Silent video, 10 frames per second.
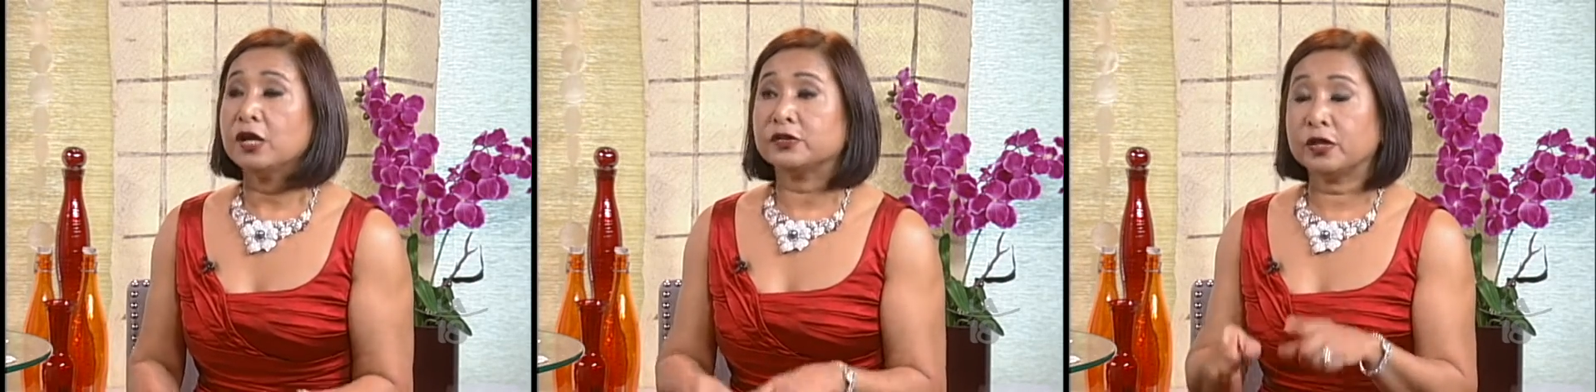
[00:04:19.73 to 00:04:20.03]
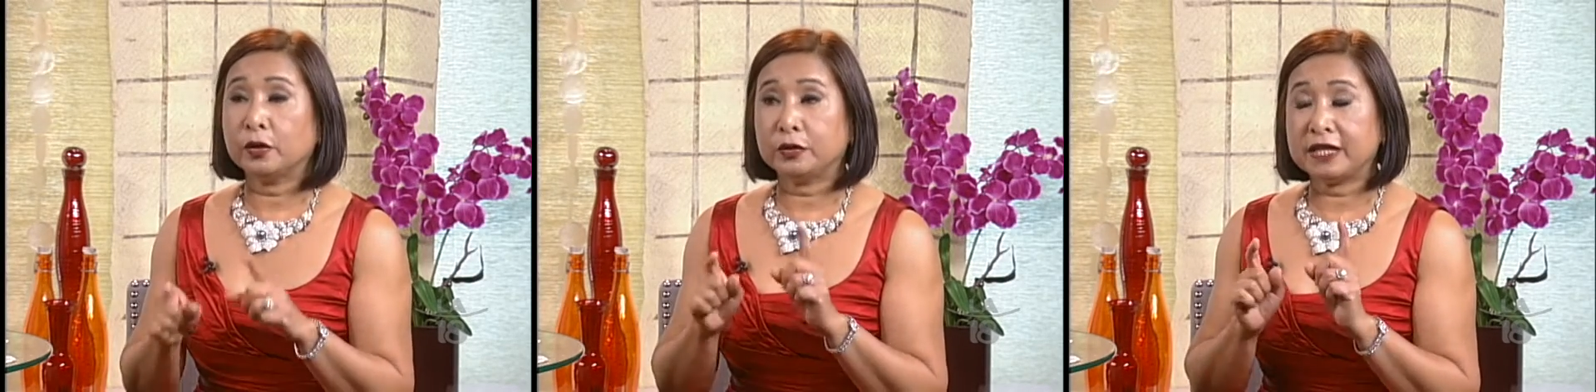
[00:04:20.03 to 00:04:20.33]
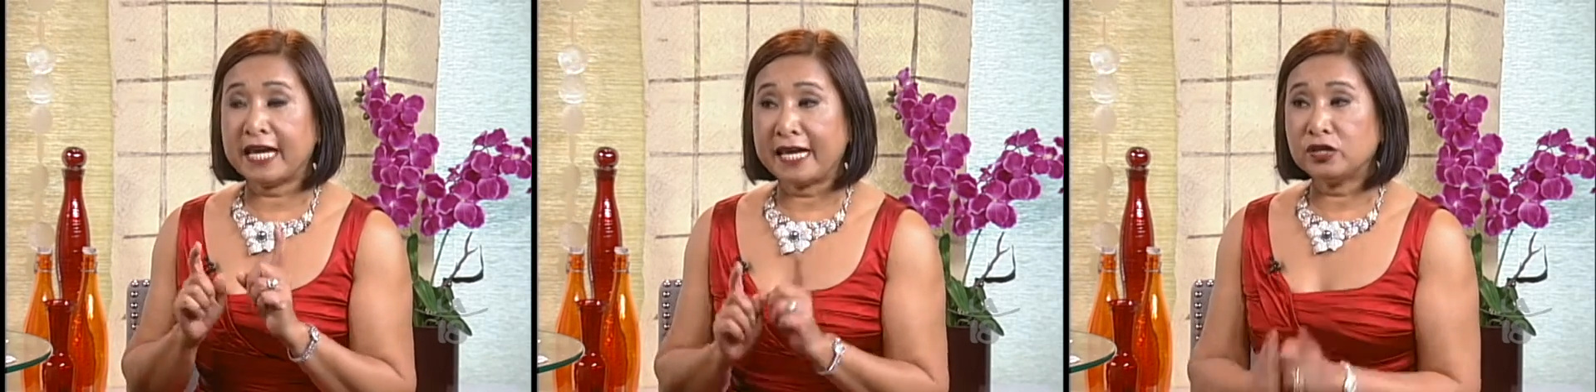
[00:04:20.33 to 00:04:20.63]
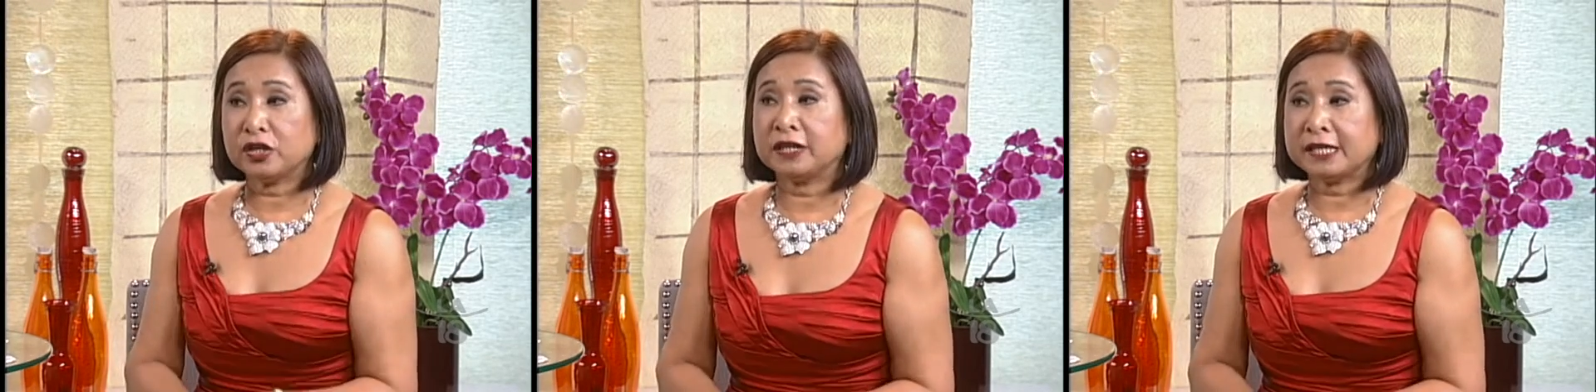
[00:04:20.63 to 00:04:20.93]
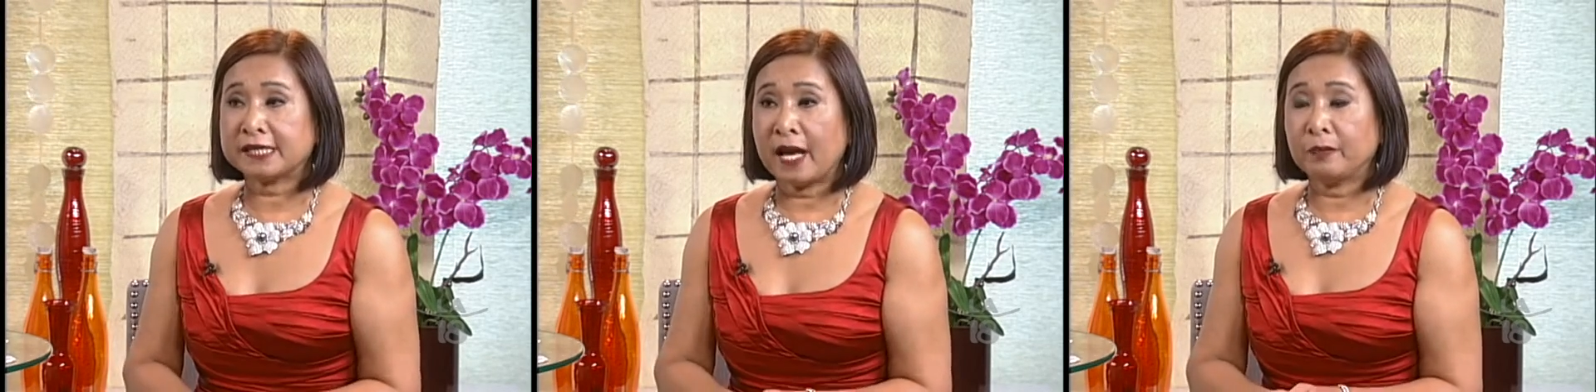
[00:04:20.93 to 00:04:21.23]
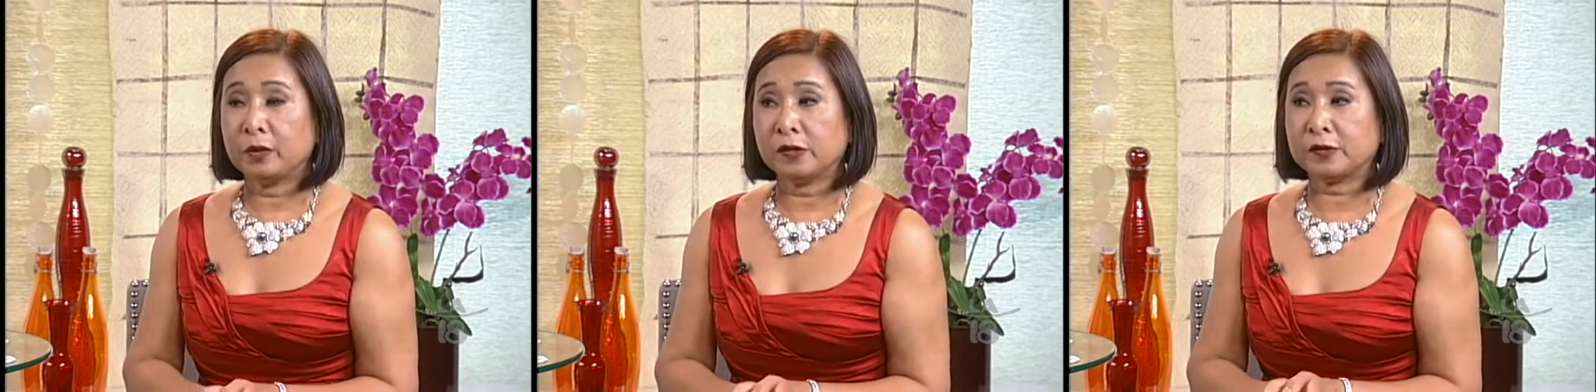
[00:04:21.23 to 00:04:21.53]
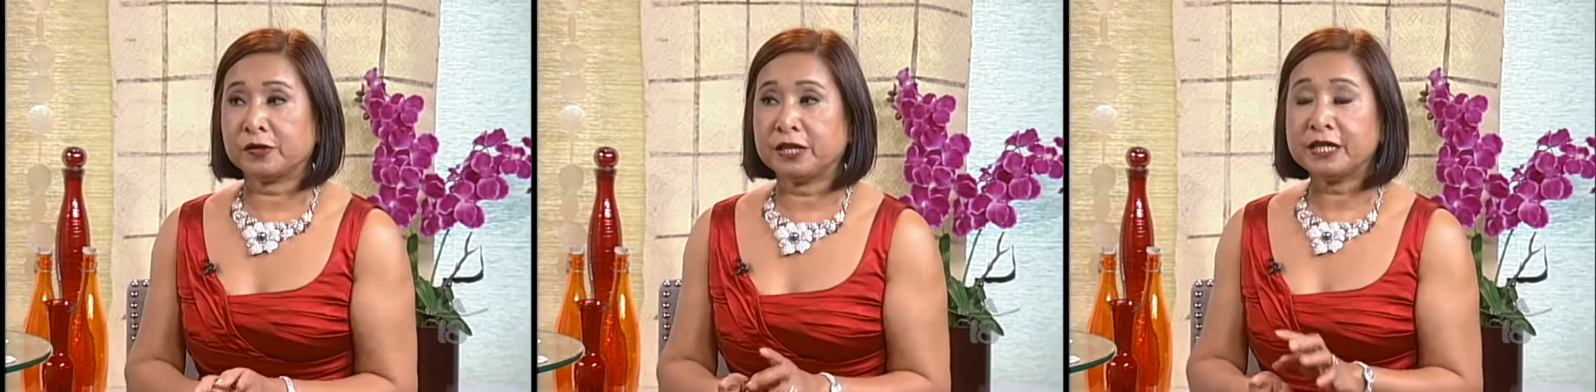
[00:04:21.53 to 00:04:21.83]
So the ancient
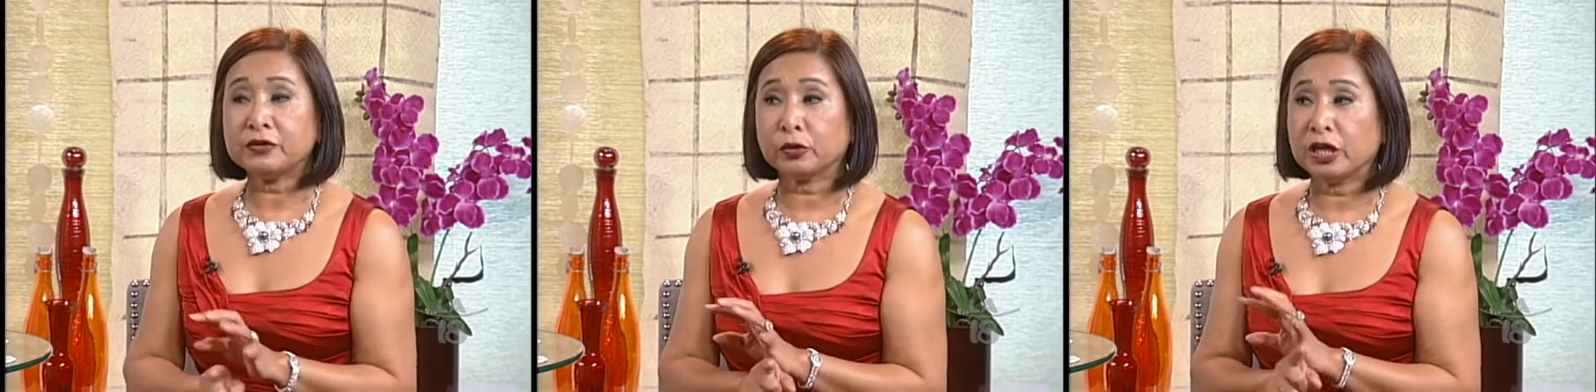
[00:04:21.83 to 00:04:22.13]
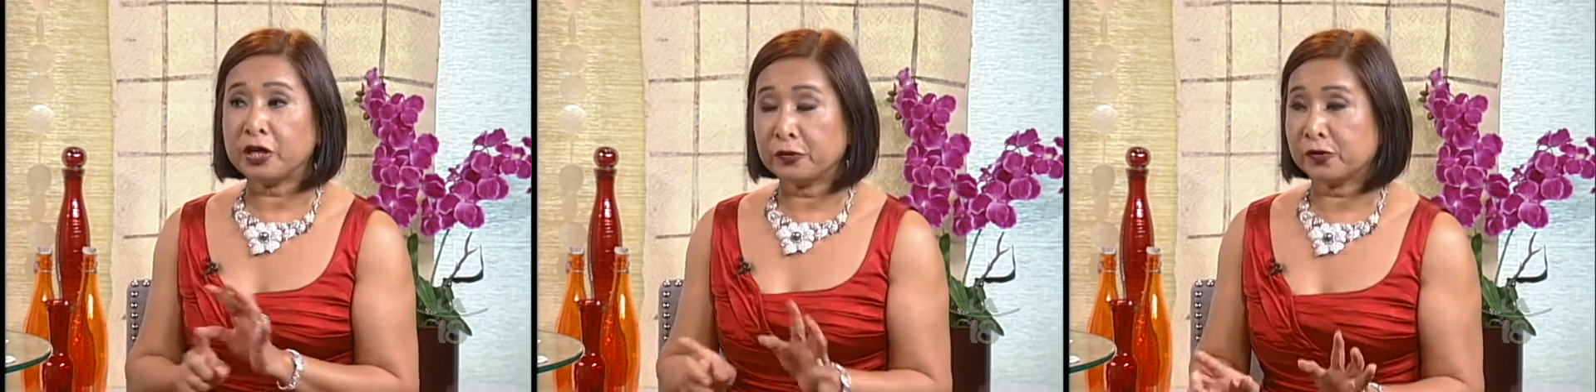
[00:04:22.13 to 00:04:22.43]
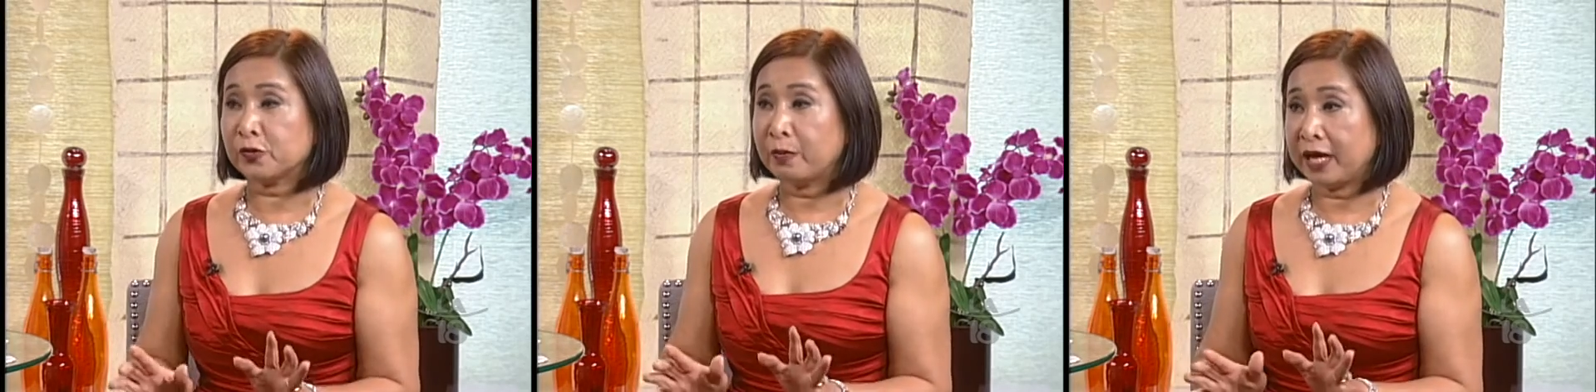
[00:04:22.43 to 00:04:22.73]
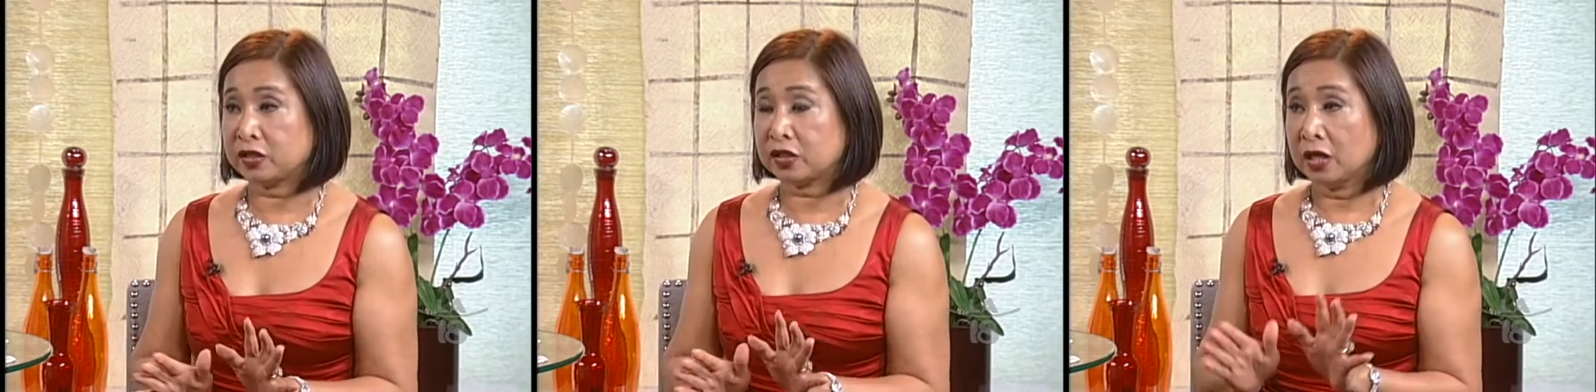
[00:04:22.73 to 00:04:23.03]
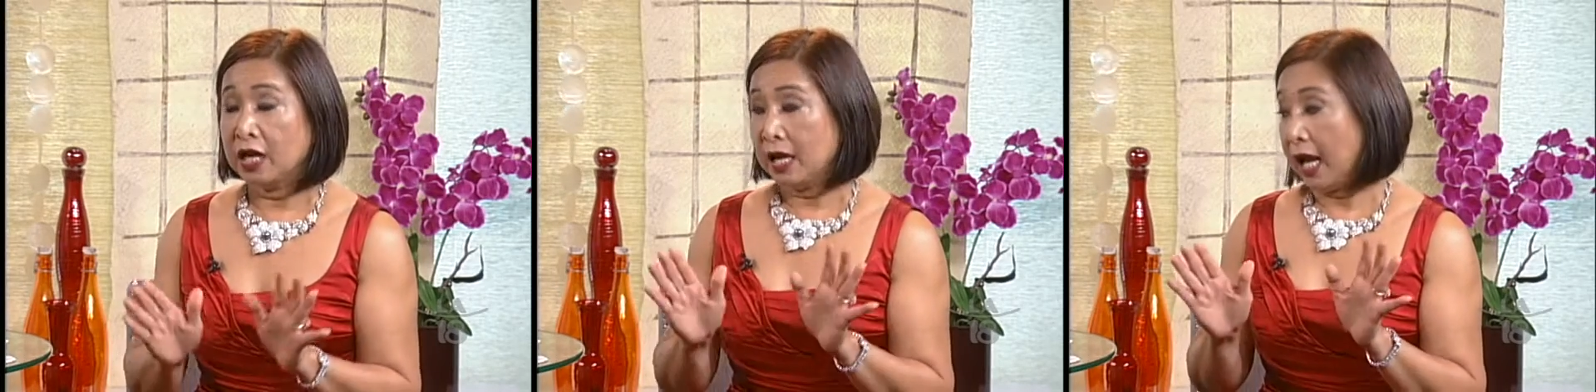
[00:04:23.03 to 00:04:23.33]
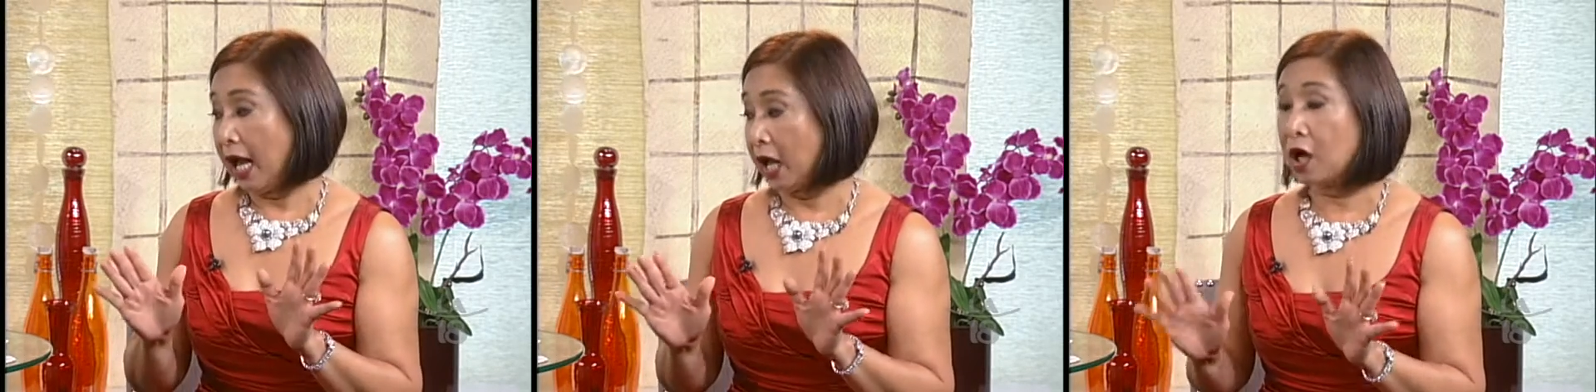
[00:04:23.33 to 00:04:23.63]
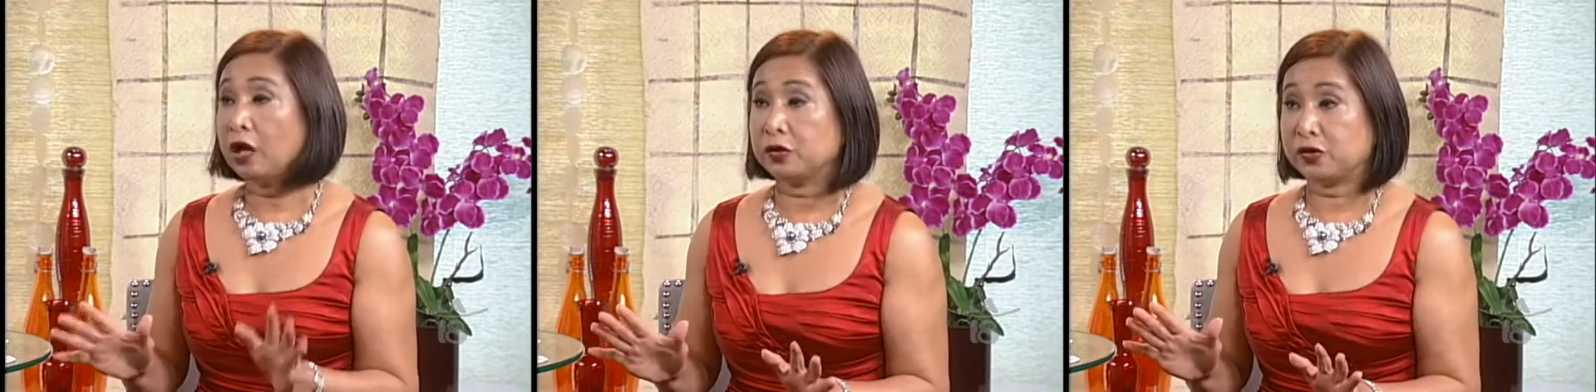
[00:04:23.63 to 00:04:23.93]
examples didn't really use much uh,
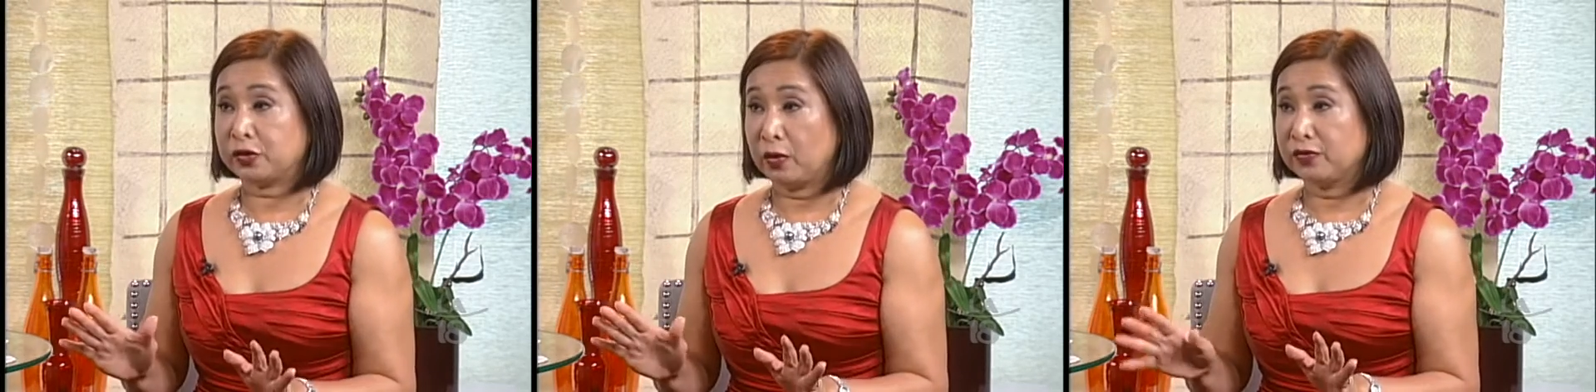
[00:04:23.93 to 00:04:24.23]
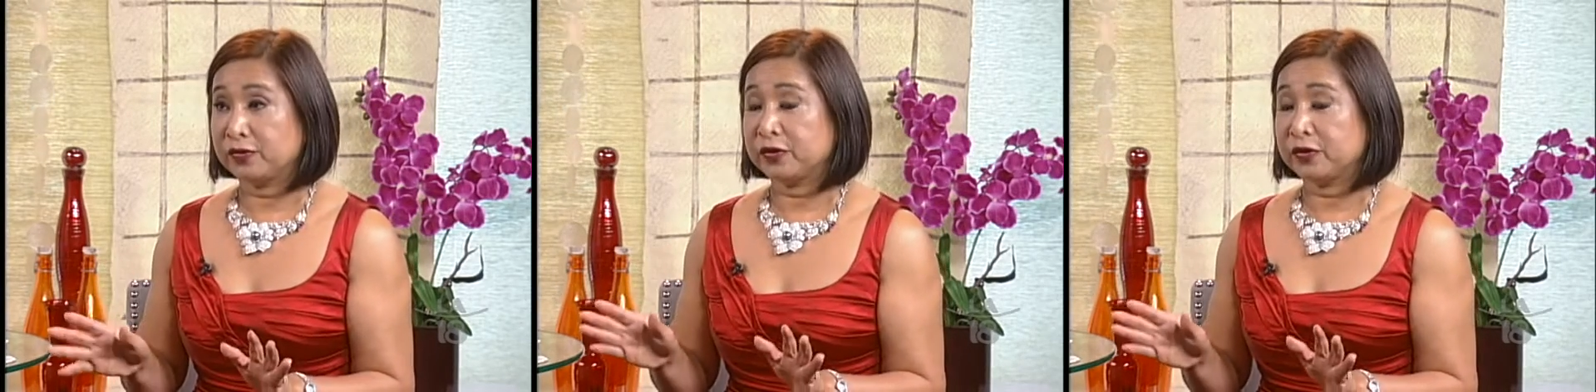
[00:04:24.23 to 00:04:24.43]
colored stones.